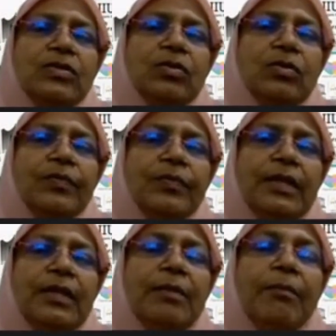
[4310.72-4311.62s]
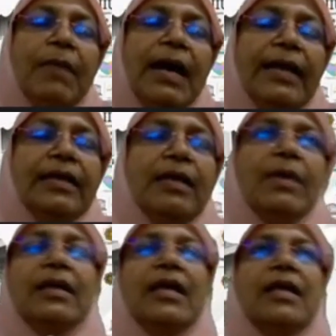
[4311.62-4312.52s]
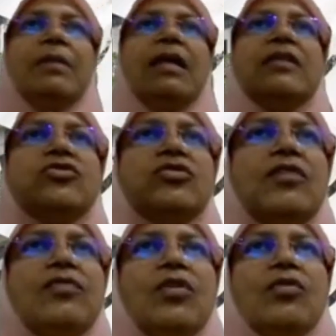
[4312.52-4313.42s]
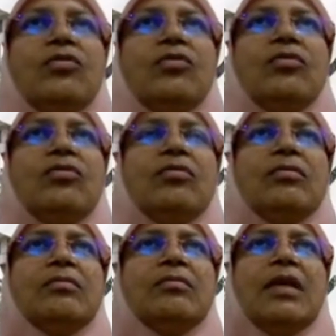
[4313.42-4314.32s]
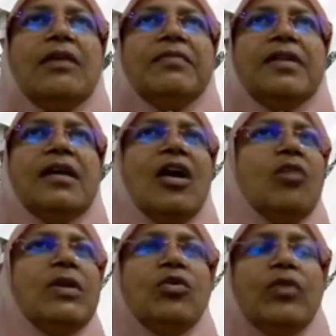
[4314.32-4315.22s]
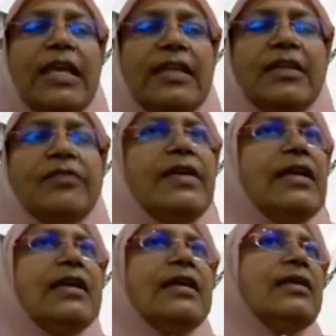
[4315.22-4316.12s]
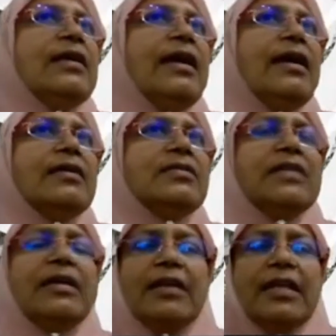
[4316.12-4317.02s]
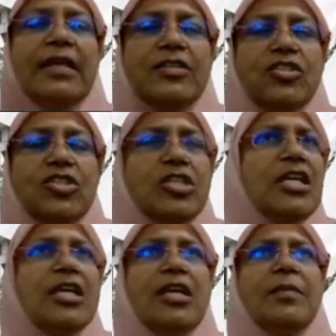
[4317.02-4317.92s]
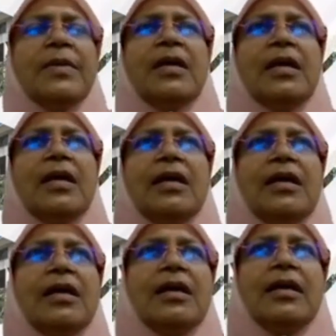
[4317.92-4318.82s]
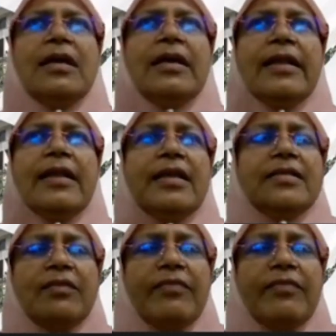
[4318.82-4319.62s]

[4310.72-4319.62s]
So the market demand, it means if the government don't intervene, cigarette is cheap, is